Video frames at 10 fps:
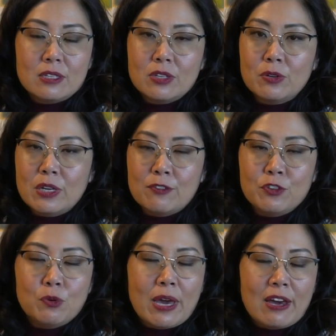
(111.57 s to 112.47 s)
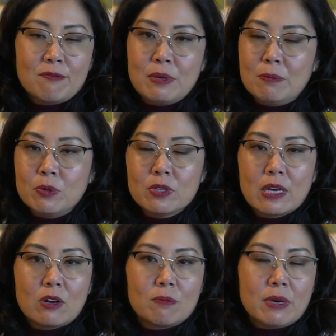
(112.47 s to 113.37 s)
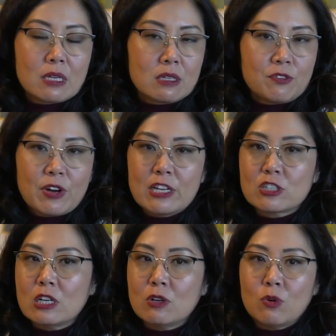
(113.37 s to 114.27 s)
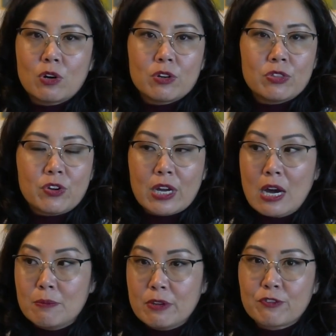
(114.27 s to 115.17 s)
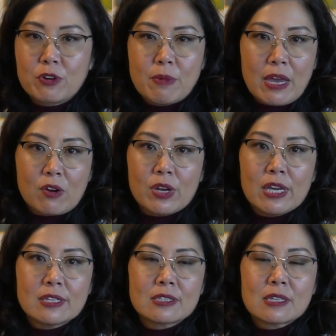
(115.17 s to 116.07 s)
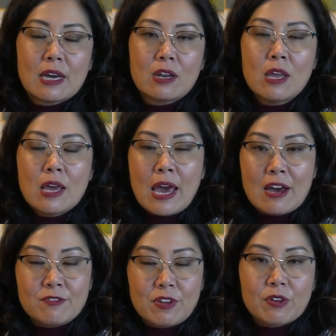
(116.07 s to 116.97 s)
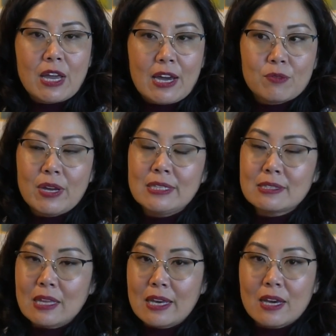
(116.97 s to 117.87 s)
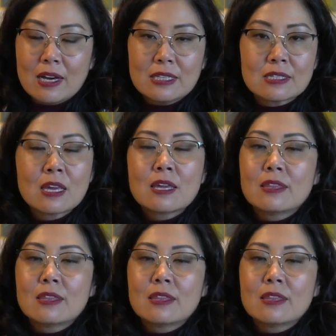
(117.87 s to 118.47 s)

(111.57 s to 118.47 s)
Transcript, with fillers: you know, if you have people that are medically fragile or they're coming from areas that have very high rates like us,